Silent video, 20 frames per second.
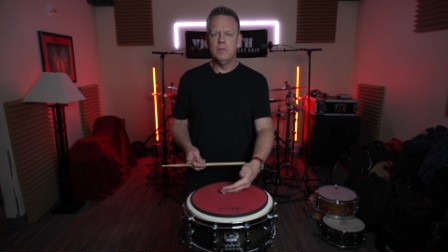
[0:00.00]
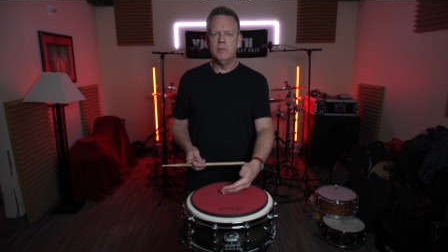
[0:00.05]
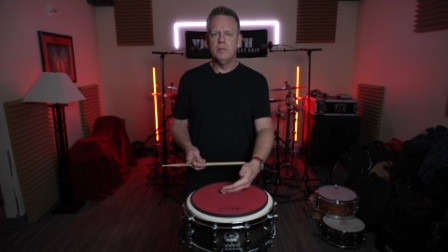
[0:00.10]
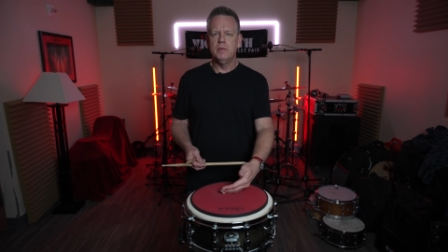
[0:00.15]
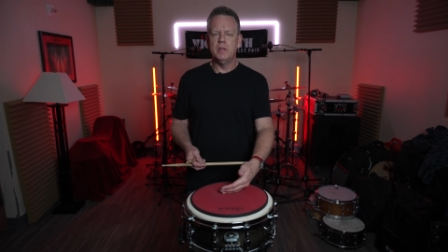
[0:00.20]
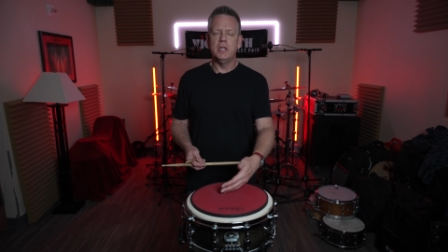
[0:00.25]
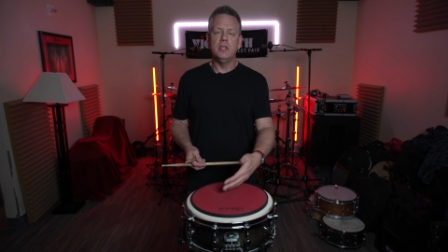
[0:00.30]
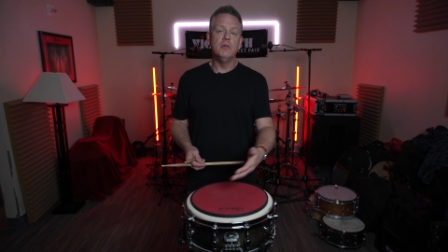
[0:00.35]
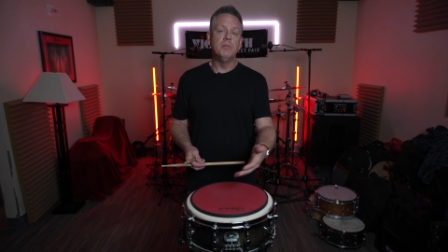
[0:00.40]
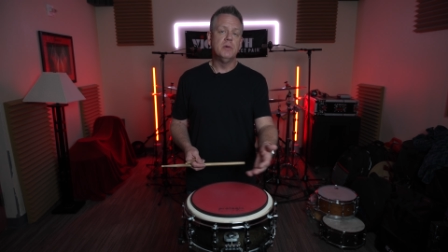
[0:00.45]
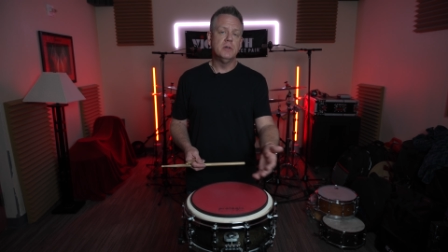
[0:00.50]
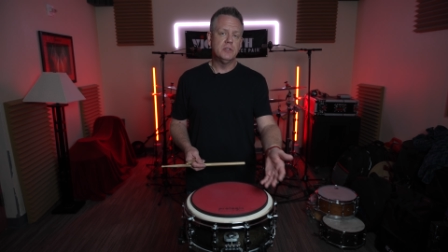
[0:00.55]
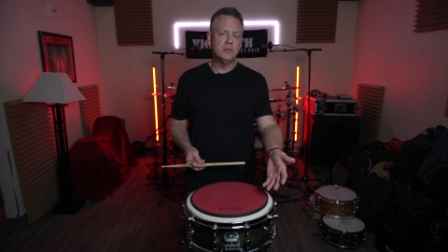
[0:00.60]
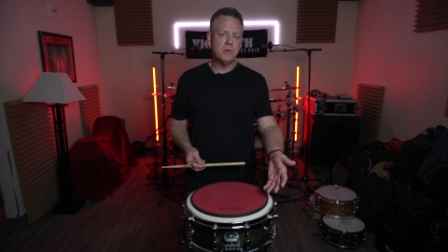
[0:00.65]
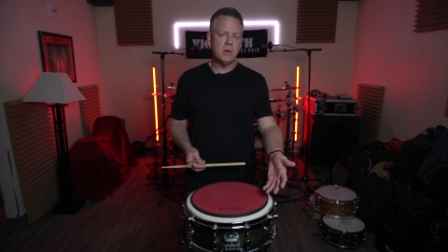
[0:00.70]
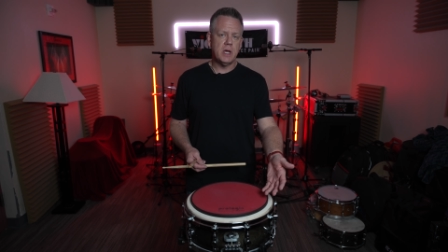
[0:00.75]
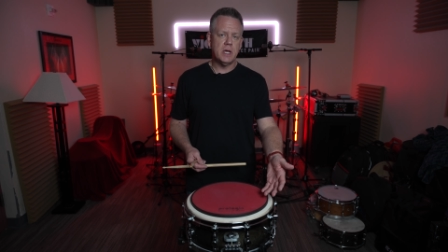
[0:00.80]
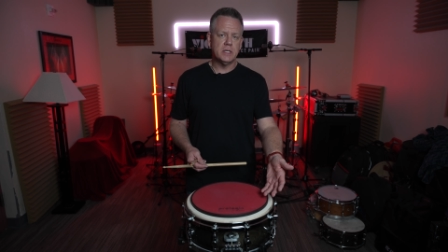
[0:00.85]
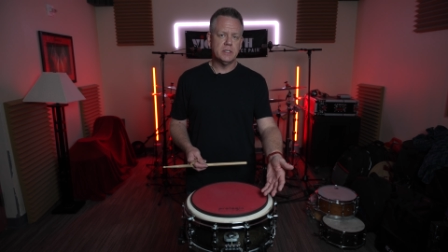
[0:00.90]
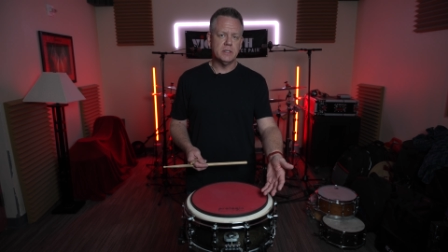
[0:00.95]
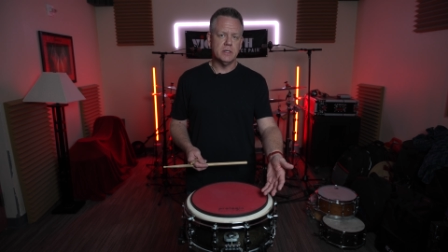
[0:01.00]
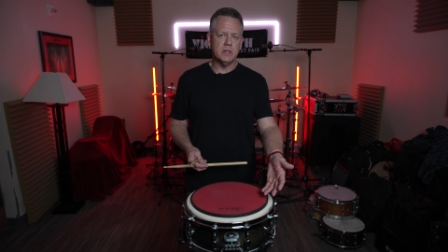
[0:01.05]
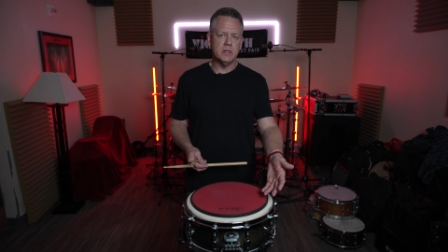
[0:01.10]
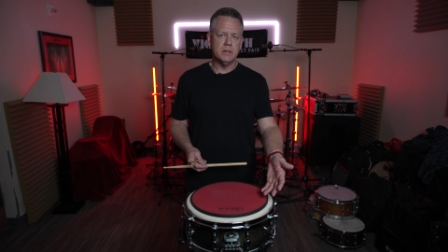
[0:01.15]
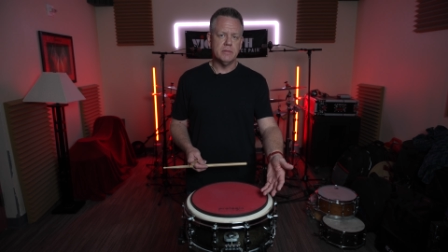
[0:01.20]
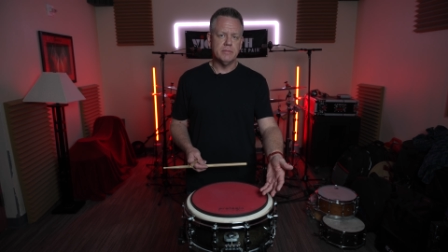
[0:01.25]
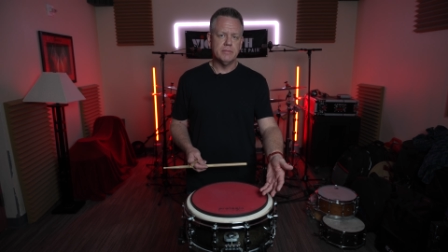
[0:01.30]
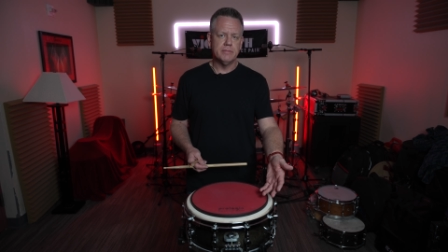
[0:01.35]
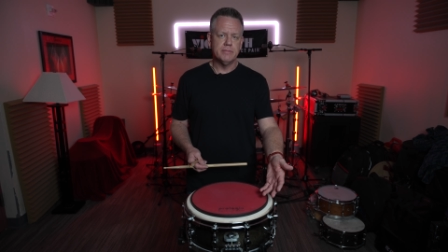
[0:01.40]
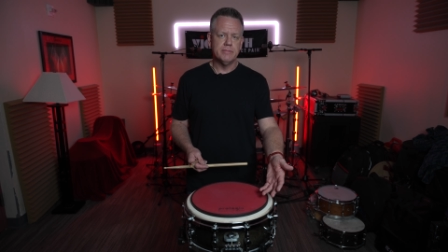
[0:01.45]
that you put drags
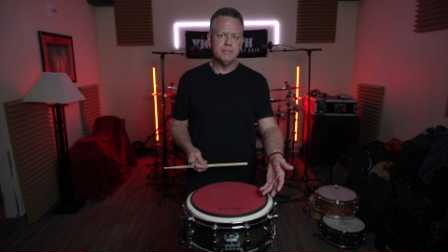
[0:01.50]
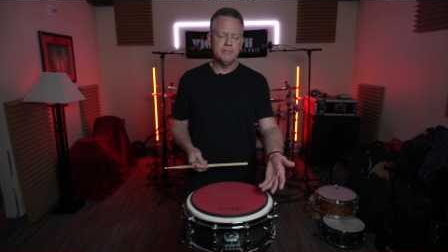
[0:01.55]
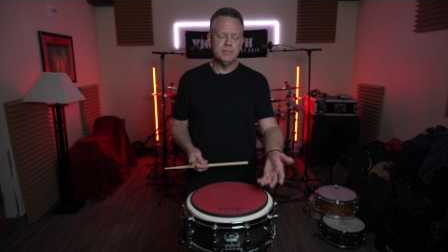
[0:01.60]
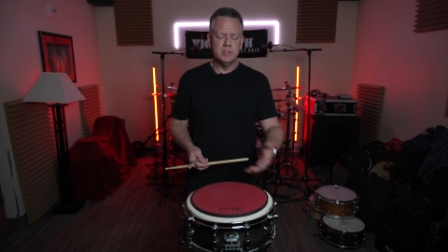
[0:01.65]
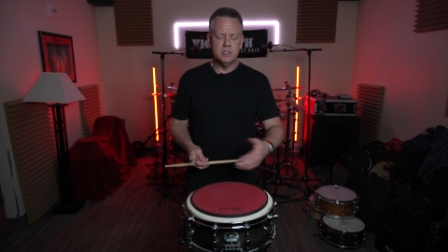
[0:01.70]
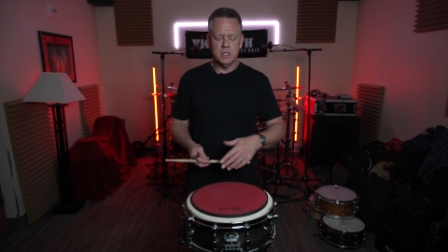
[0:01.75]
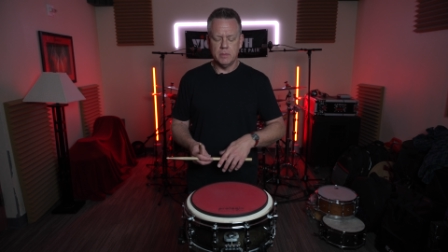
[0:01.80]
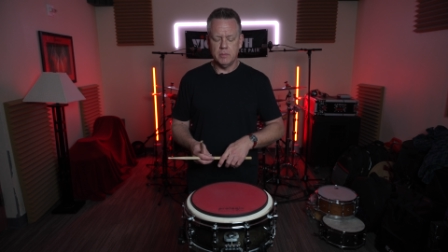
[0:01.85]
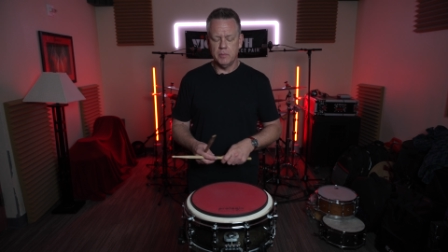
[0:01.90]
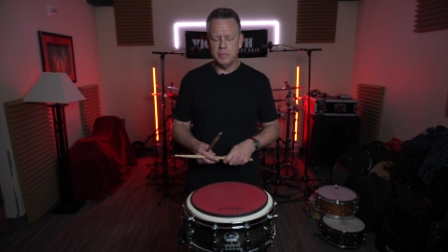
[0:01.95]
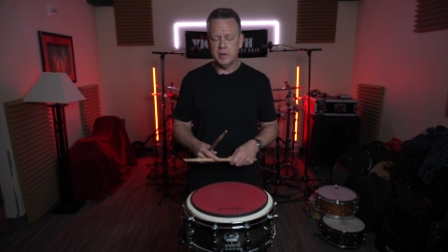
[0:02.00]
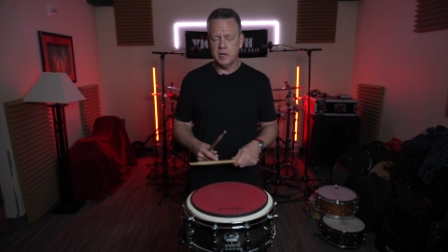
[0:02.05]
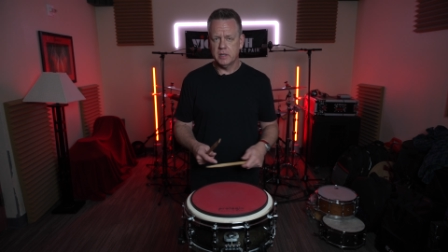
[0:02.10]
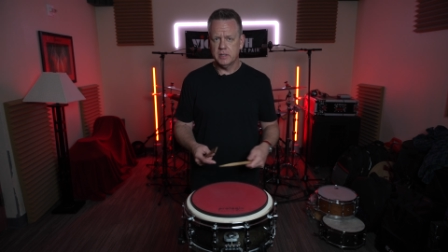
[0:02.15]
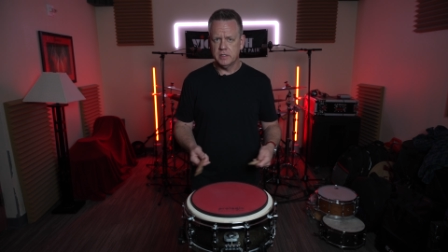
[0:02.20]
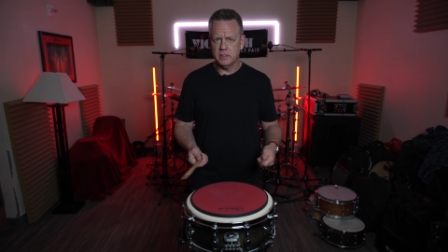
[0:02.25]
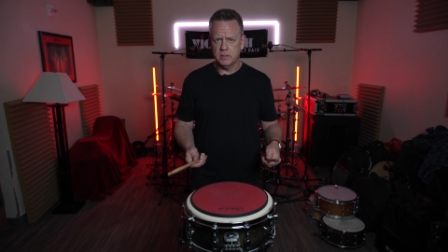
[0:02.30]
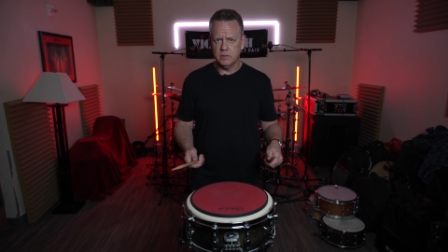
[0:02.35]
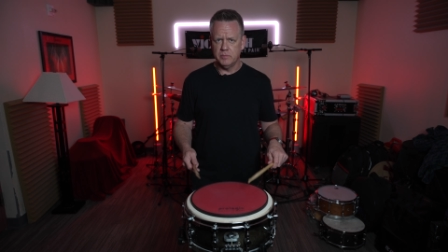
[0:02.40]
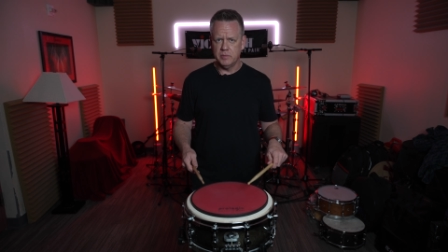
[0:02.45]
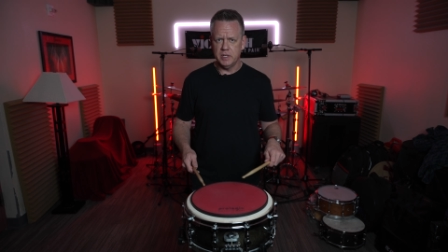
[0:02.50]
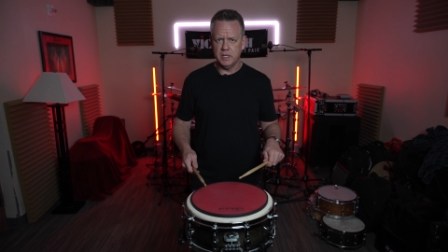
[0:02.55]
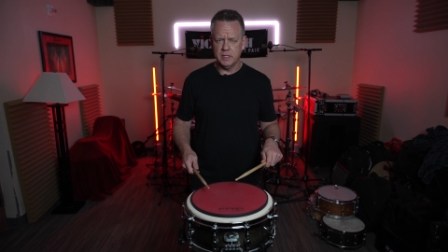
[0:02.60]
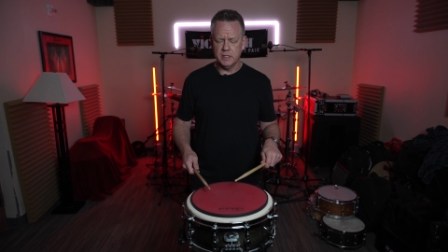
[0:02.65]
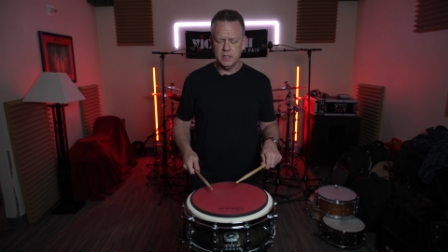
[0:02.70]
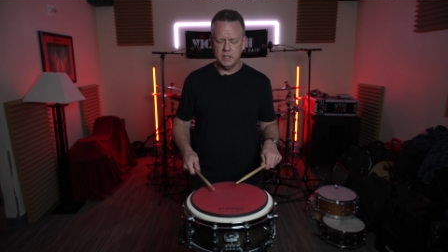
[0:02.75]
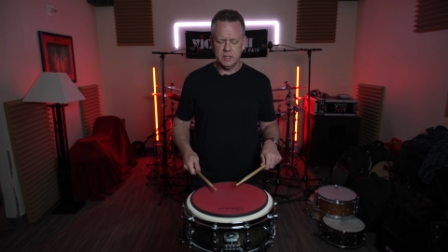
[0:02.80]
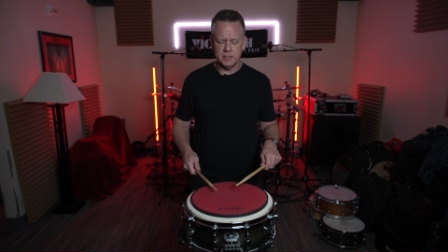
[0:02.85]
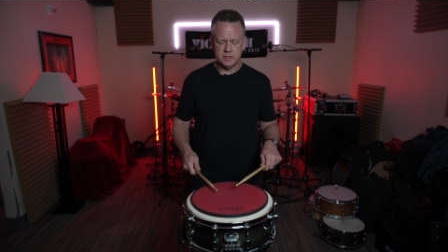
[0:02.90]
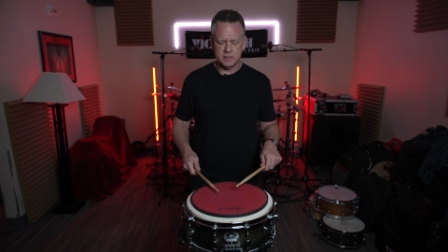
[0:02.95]
on. Double paradiddle
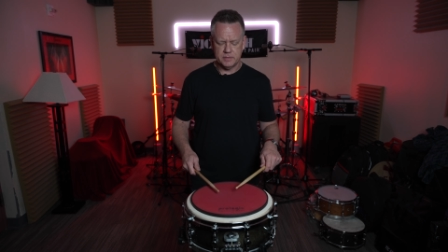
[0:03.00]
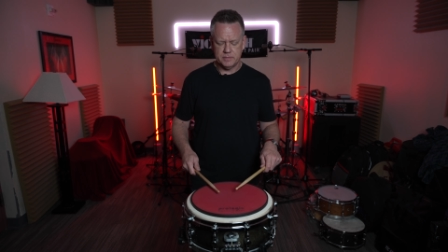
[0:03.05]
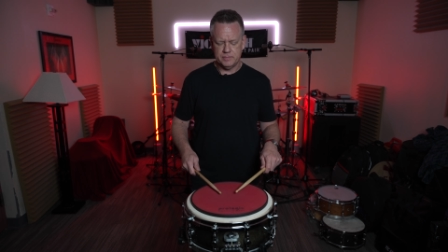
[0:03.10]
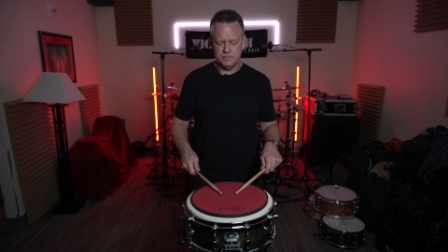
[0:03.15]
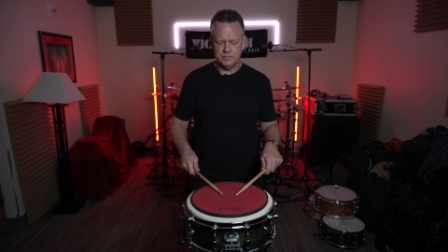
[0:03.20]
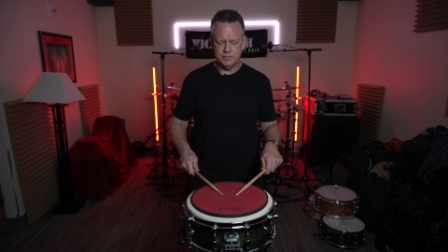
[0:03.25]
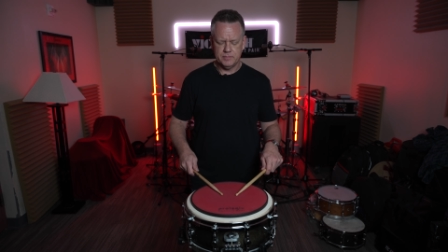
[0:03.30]
being this.